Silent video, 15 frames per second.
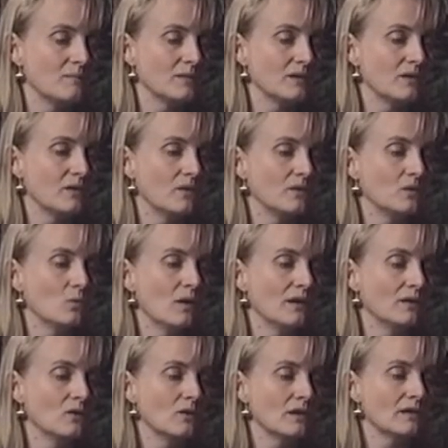you want
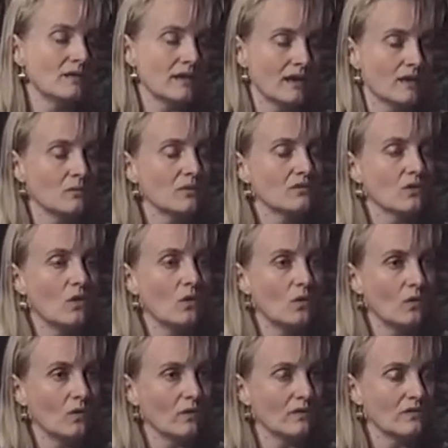to look at the animal as a
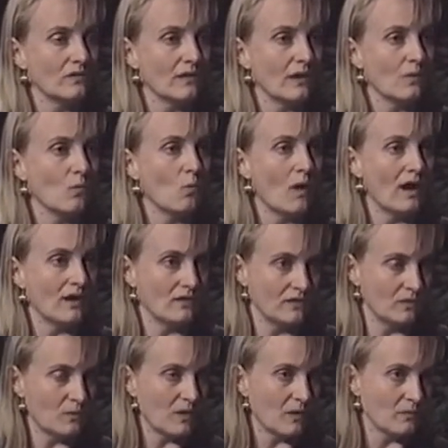whole and say, why are
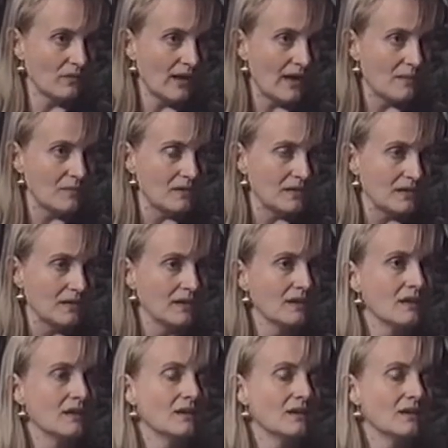these problems happening?